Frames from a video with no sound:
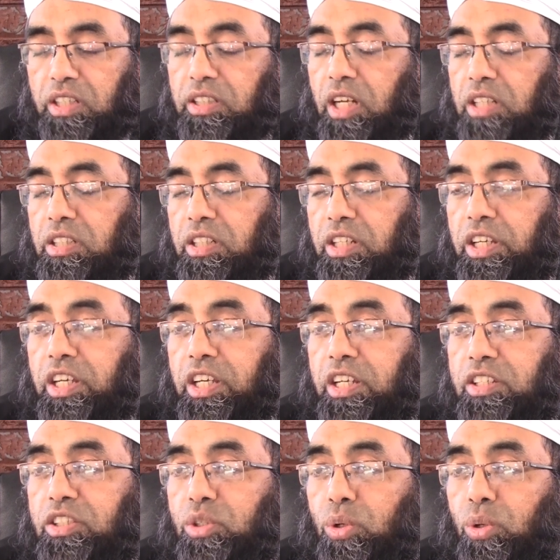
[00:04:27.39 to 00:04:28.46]
that he
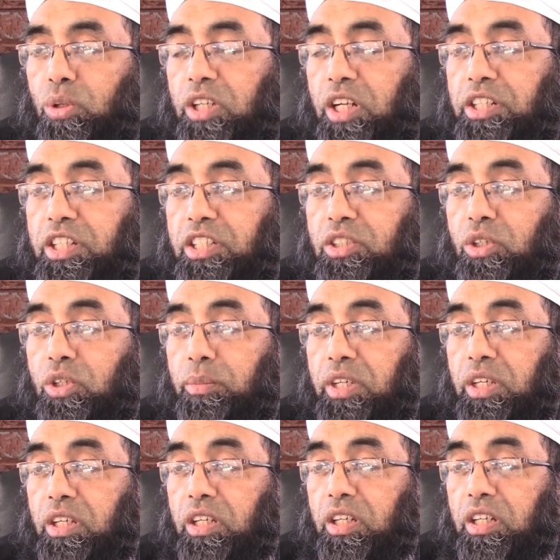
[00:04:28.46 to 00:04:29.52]
is told that he's going to
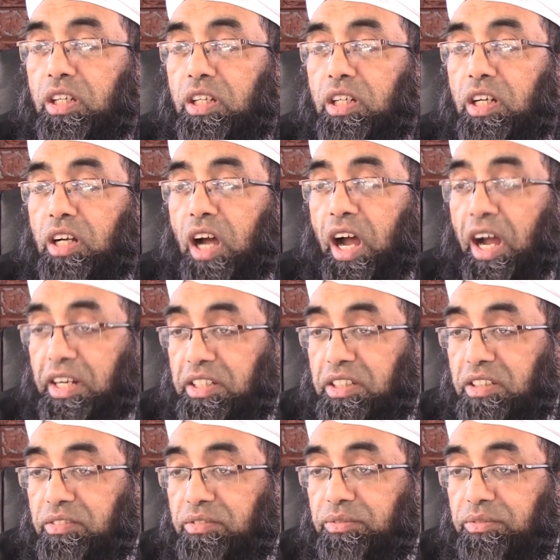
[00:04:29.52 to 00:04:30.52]
be hanged.